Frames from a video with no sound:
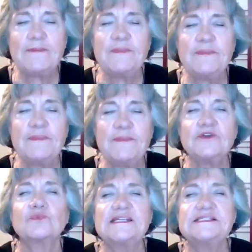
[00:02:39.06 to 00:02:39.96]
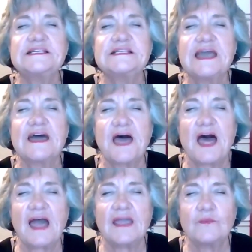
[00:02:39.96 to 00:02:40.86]
Or maybe you're racing
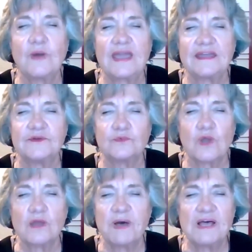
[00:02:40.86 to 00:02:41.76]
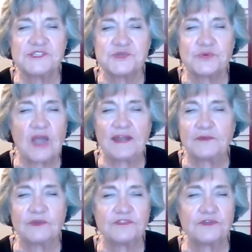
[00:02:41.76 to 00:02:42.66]
down a highway in a
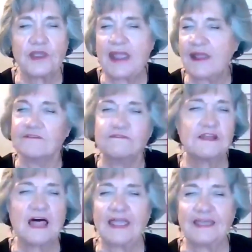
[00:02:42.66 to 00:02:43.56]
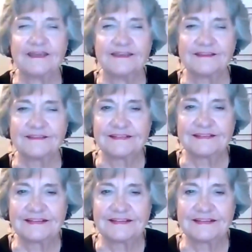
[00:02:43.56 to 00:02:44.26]
Maserati with your hair flying.